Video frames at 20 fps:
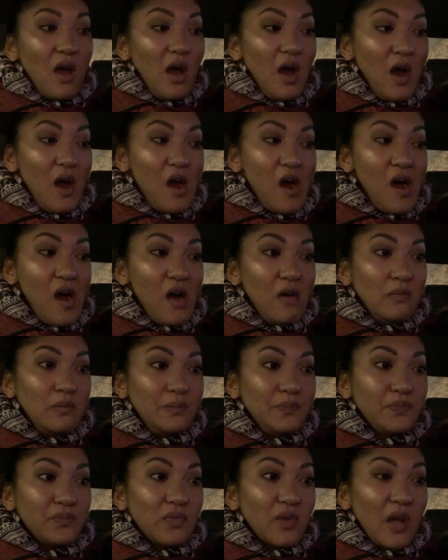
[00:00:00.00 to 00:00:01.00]
I
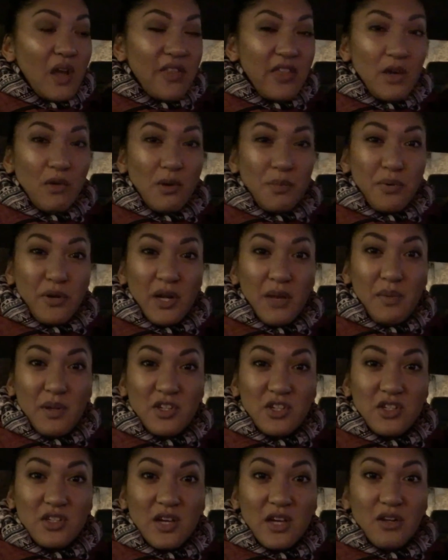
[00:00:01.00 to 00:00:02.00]
think we're pretty
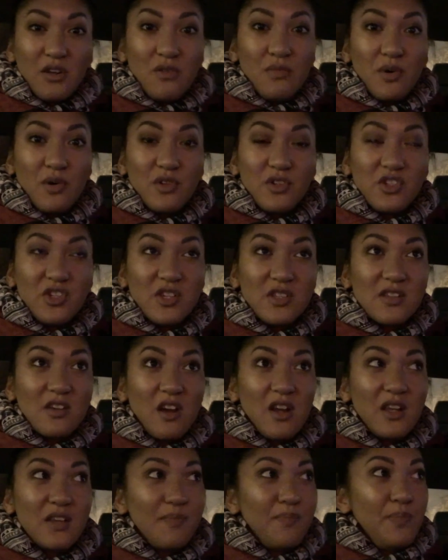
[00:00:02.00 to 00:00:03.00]
much done almost, just
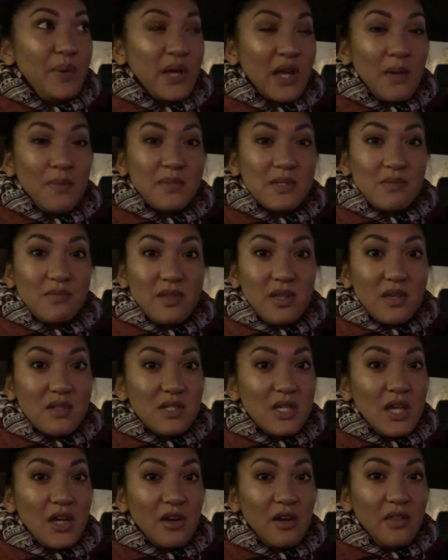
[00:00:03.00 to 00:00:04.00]
gotta pick up some things
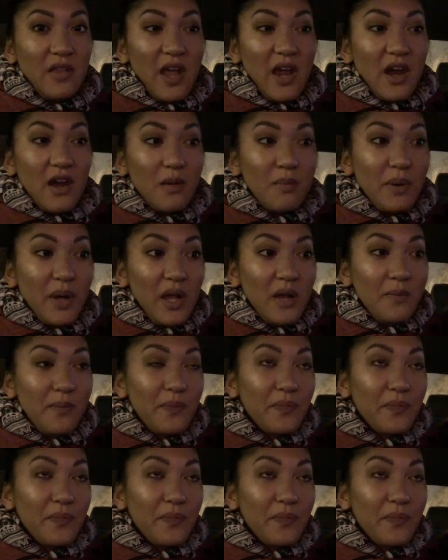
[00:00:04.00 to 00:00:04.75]
here and there, but